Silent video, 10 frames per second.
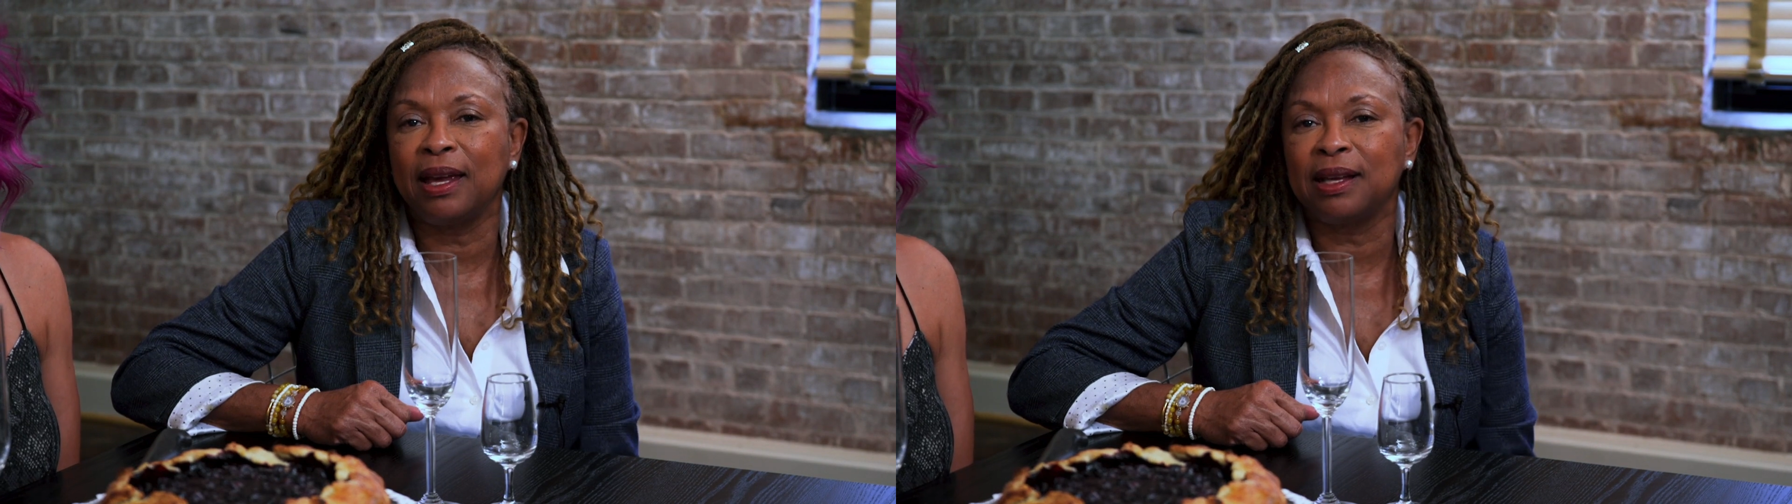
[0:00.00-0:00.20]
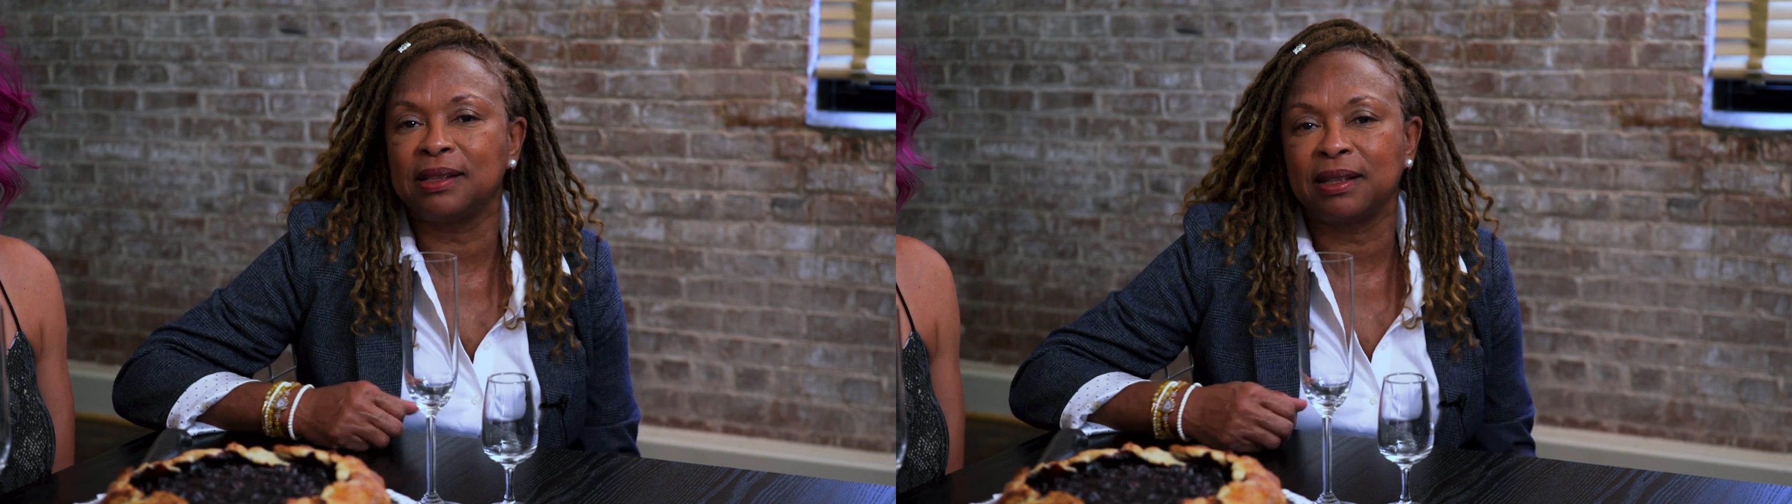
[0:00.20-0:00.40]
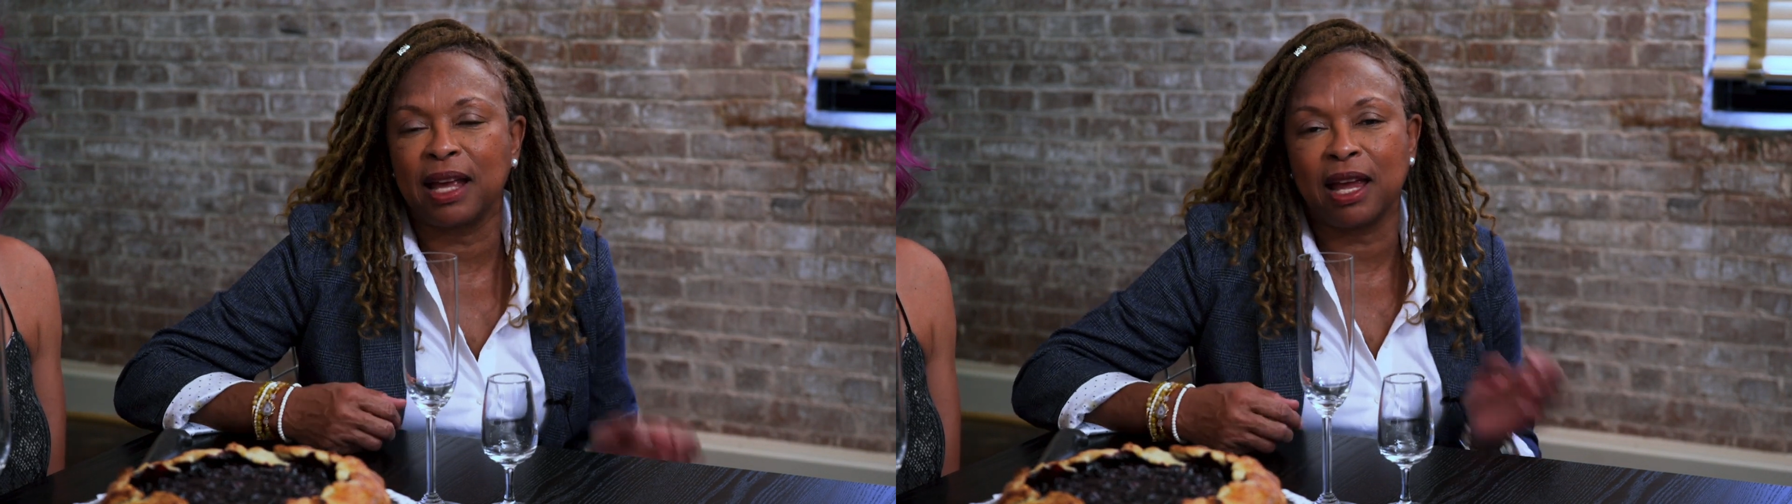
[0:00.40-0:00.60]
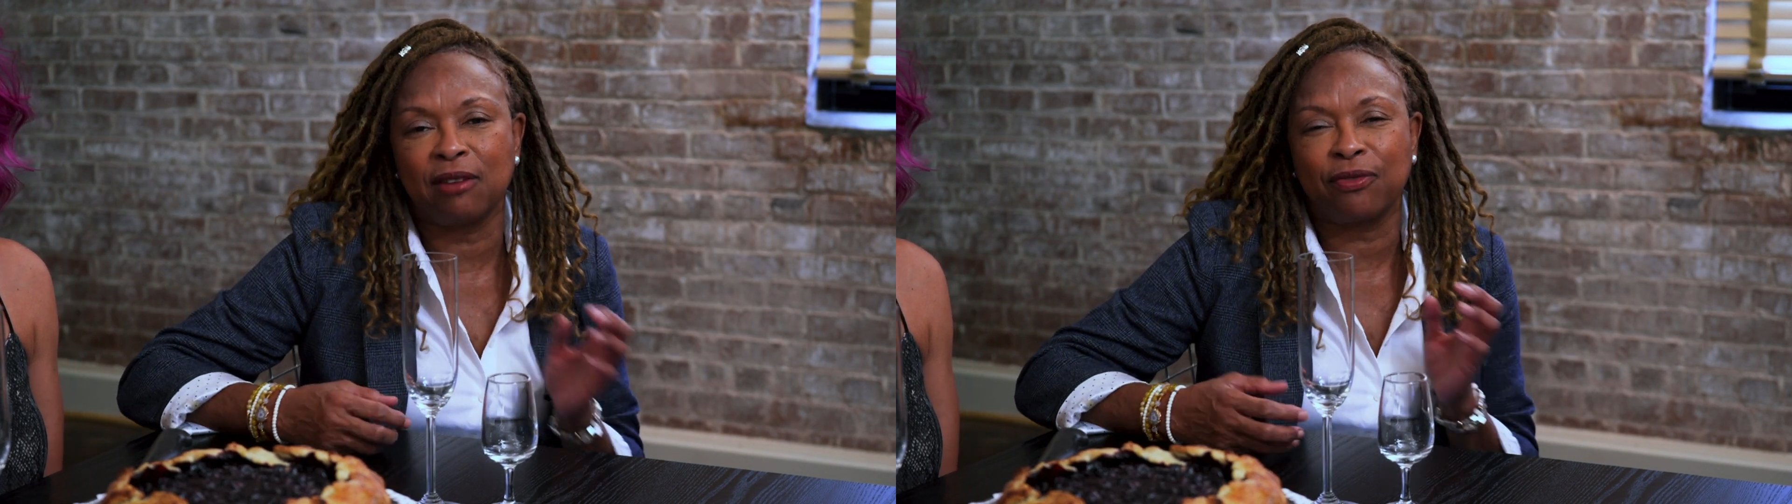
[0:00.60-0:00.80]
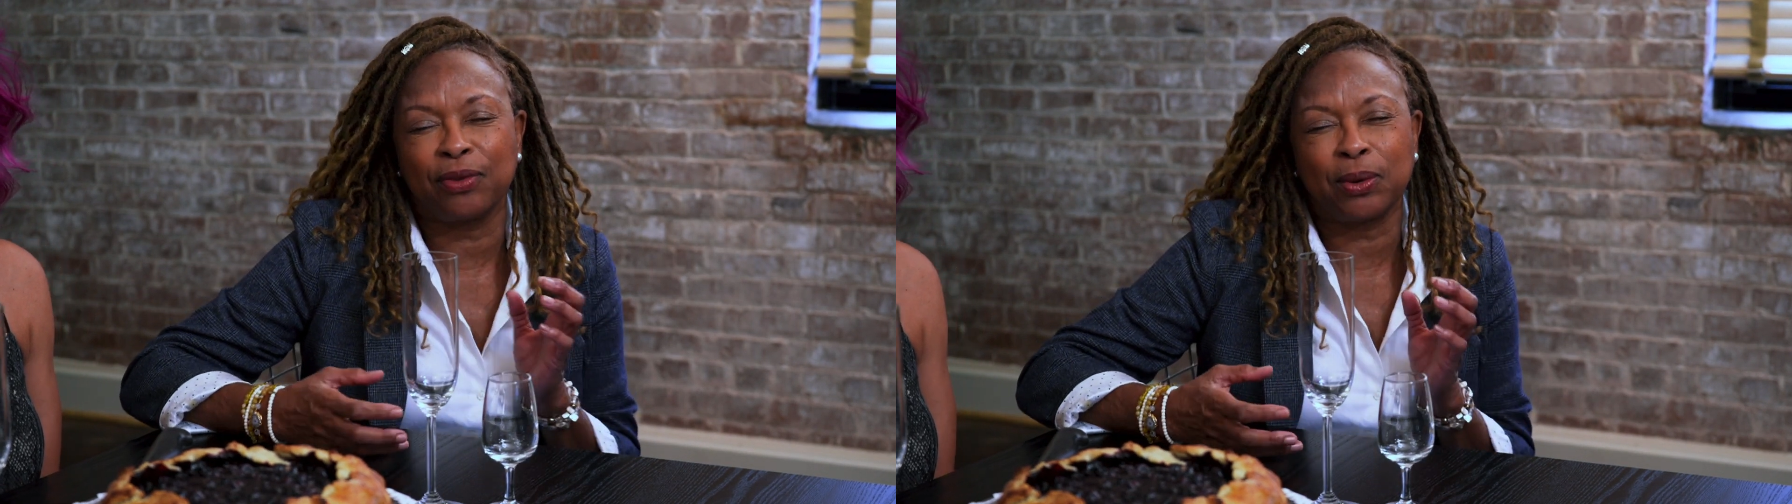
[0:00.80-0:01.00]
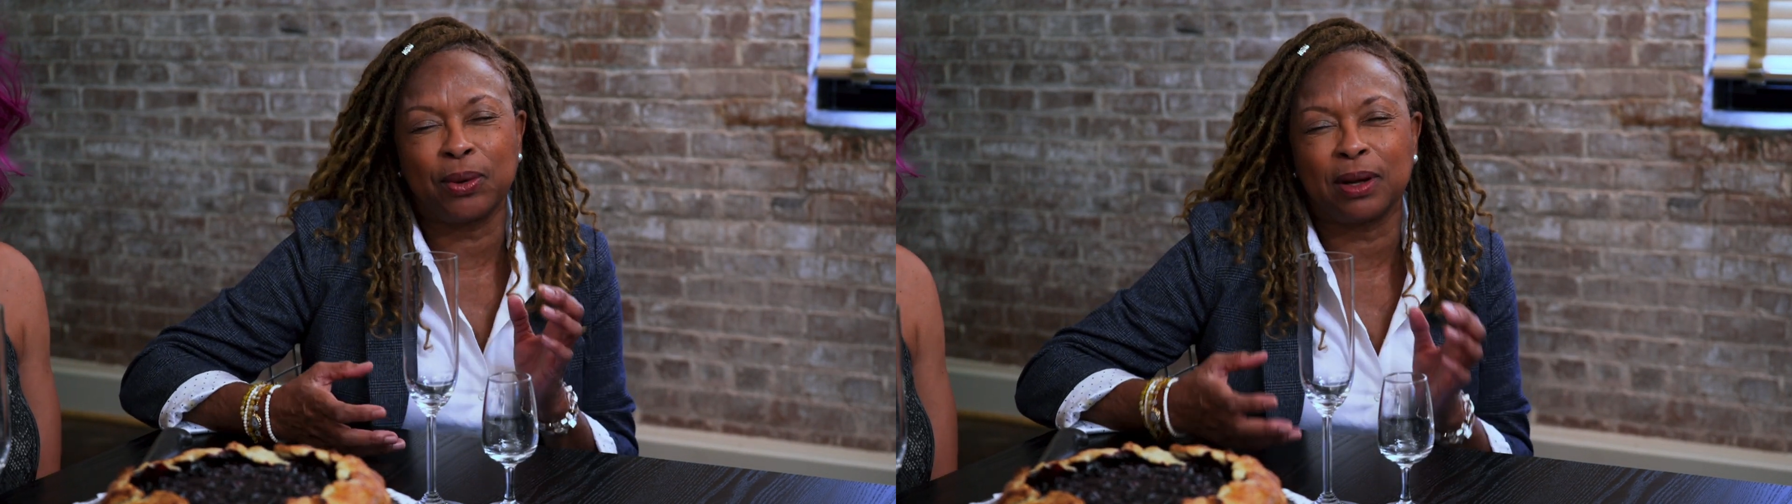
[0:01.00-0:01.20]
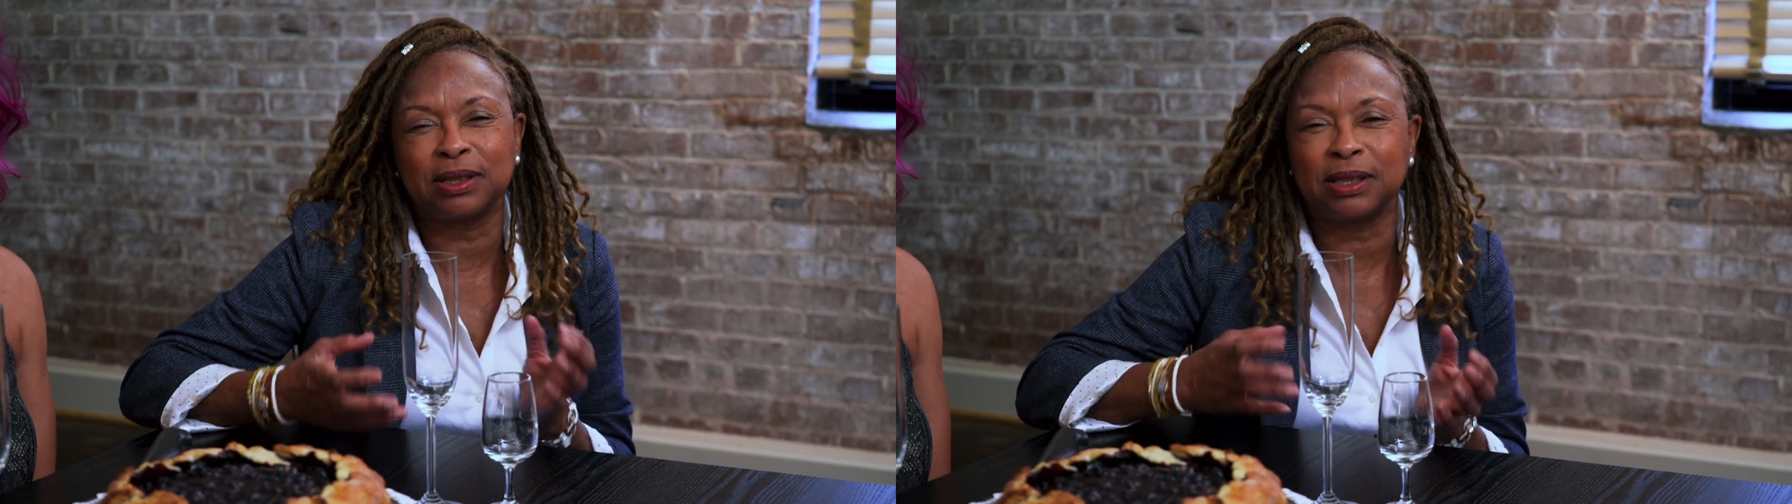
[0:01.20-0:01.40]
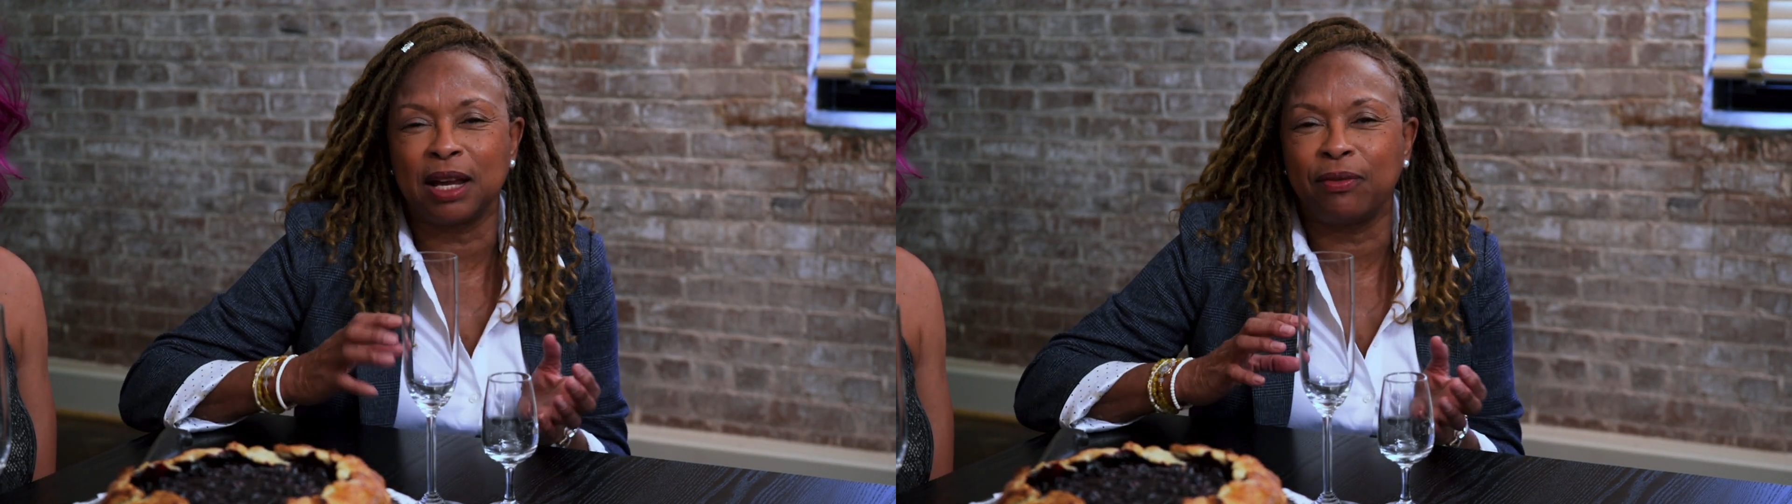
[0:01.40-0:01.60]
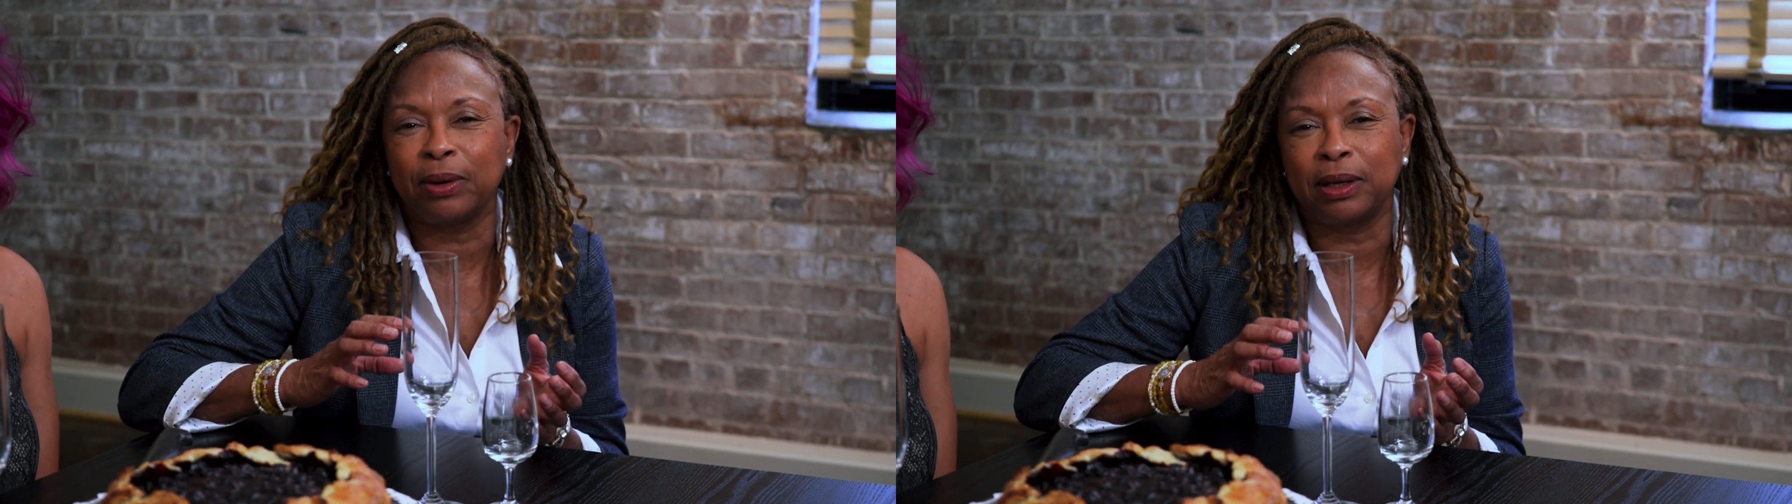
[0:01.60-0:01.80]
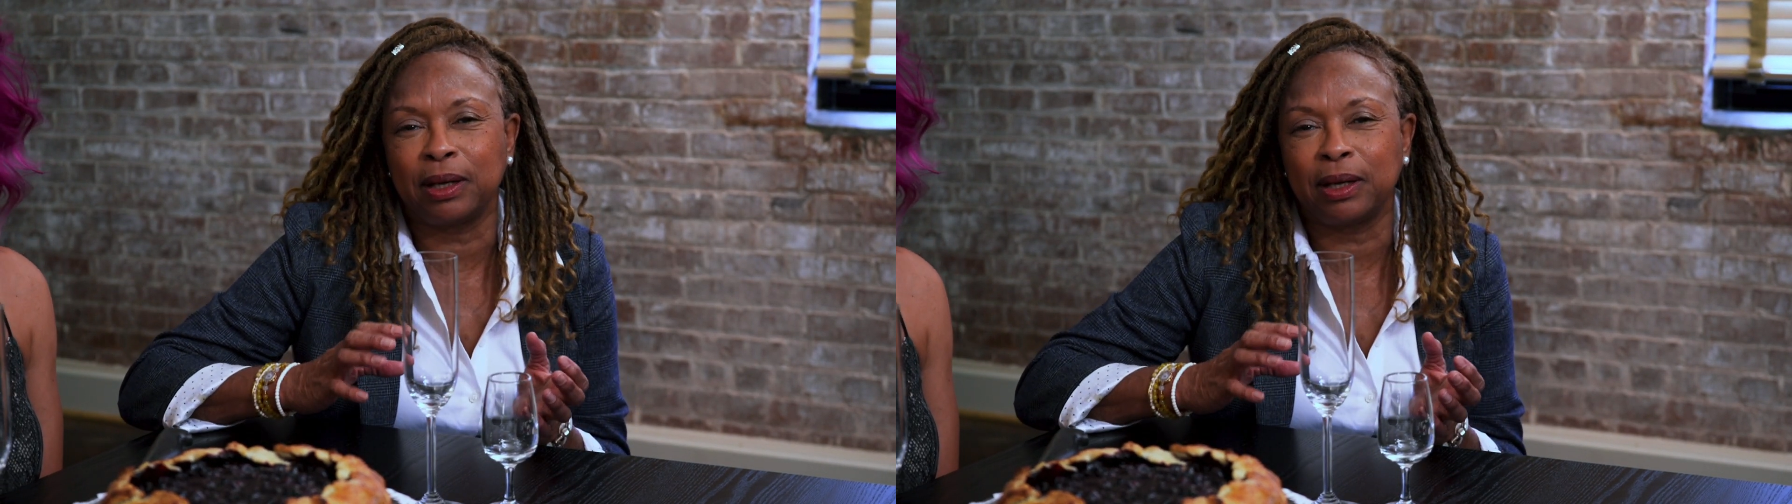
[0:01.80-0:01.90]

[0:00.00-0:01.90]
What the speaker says: is a fruit or savory